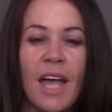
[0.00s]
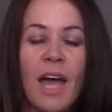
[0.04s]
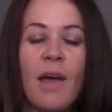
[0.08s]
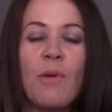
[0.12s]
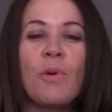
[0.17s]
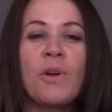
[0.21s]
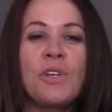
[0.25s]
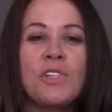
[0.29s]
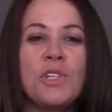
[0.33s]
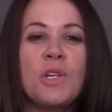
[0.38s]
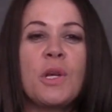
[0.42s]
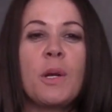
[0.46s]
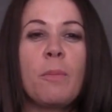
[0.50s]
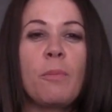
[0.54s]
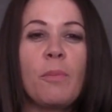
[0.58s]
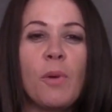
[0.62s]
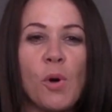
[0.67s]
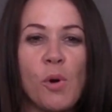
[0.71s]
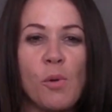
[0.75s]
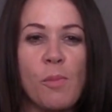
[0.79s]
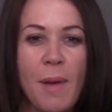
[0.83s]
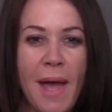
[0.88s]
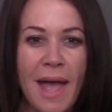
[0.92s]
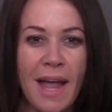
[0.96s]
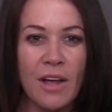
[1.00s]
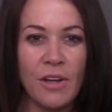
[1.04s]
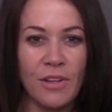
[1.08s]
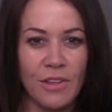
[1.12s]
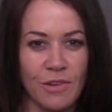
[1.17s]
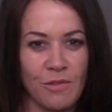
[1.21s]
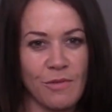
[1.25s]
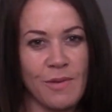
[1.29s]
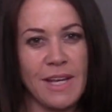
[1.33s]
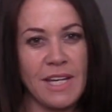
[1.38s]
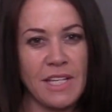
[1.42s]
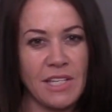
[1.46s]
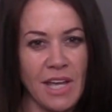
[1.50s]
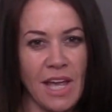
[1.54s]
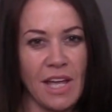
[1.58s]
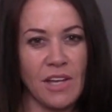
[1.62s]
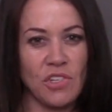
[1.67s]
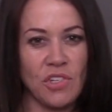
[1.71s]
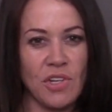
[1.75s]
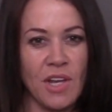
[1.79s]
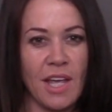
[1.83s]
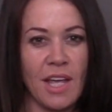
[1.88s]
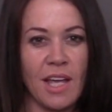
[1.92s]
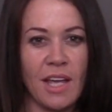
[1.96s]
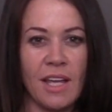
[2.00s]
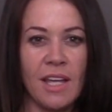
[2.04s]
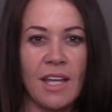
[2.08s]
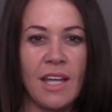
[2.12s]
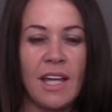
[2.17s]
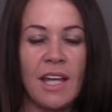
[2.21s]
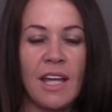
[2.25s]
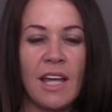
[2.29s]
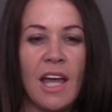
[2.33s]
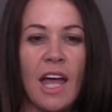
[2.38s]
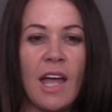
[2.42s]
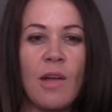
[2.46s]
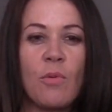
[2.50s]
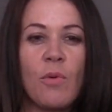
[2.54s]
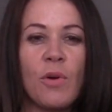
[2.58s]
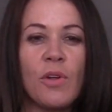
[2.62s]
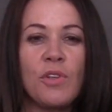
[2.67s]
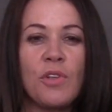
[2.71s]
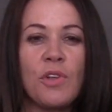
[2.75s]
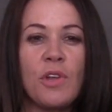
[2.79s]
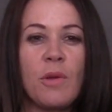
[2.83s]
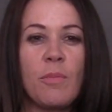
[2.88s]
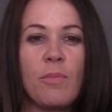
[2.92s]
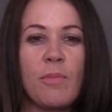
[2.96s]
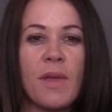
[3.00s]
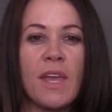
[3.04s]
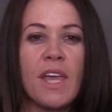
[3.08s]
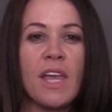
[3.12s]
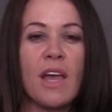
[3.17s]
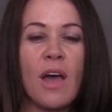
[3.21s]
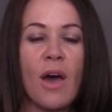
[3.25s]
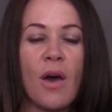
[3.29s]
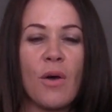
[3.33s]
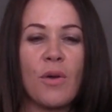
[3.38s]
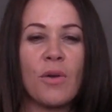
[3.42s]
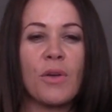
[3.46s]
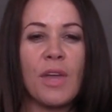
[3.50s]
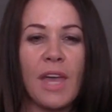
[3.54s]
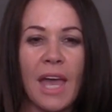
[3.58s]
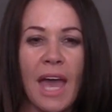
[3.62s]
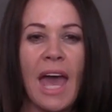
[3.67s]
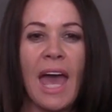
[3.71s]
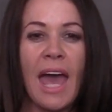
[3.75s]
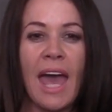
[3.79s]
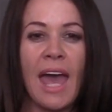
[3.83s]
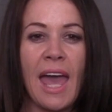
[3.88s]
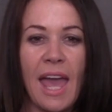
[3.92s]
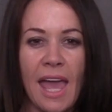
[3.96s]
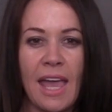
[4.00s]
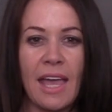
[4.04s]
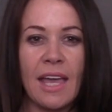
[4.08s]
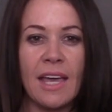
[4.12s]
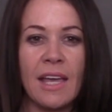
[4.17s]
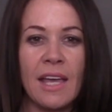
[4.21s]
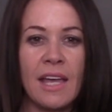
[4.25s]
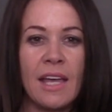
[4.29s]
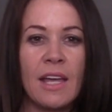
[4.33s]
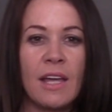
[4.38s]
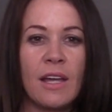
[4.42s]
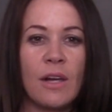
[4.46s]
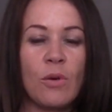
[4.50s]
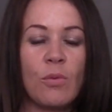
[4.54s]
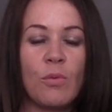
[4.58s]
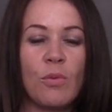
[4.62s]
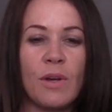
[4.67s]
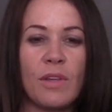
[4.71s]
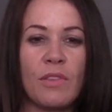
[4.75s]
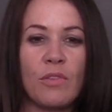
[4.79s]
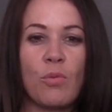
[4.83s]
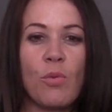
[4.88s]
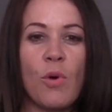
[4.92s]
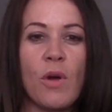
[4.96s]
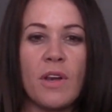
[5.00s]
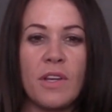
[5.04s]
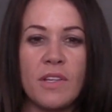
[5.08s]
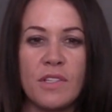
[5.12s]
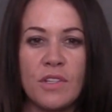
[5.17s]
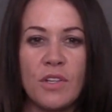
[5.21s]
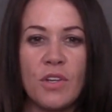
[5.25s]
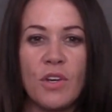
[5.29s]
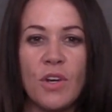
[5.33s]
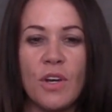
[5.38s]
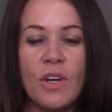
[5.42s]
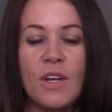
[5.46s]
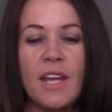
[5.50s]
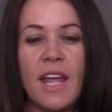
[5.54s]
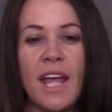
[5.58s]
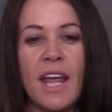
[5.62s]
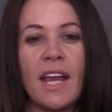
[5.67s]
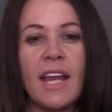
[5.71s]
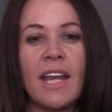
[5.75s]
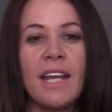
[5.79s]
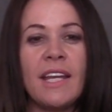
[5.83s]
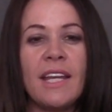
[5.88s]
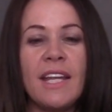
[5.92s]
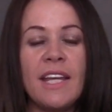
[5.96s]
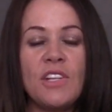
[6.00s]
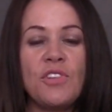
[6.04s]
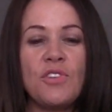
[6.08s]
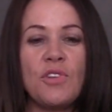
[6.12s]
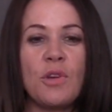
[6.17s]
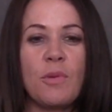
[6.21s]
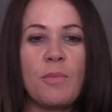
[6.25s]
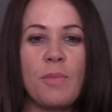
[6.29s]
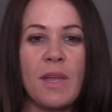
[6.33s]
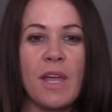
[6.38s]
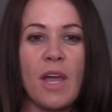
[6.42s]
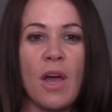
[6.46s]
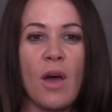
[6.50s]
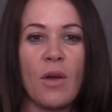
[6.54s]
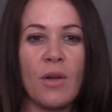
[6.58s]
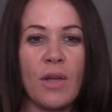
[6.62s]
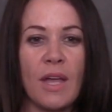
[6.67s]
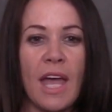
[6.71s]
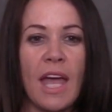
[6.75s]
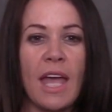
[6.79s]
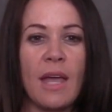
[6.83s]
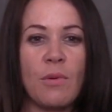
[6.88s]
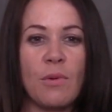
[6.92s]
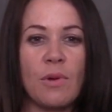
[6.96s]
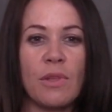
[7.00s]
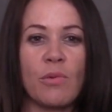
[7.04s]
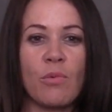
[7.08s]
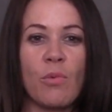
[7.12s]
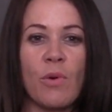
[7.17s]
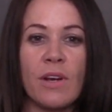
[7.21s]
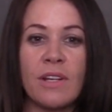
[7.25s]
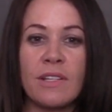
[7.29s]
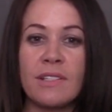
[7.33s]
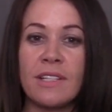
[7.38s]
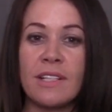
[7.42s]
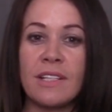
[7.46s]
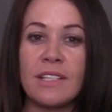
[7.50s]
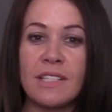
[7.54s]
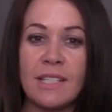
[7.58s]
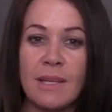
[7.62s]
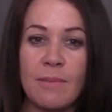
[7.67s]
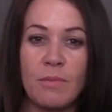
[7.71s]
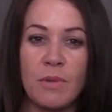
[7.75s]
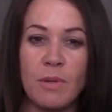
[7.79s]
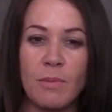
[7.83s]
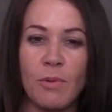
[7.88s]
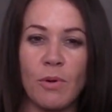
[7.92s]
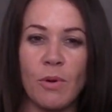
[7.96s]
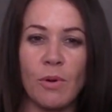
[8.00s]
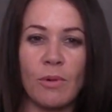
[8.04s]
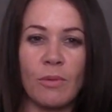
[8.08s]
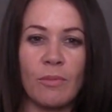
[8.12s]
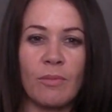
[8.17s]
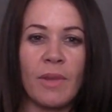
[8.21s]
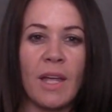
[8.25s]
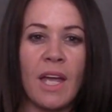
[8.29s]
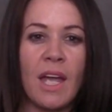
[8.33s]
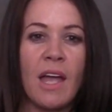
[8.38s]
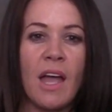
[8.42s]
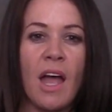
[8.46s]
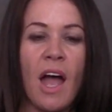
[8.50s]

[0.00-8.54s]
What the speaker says: I want you to pull back on the retouching. I want you to be okay with what is good, and I need you to be okay with what is acceptable.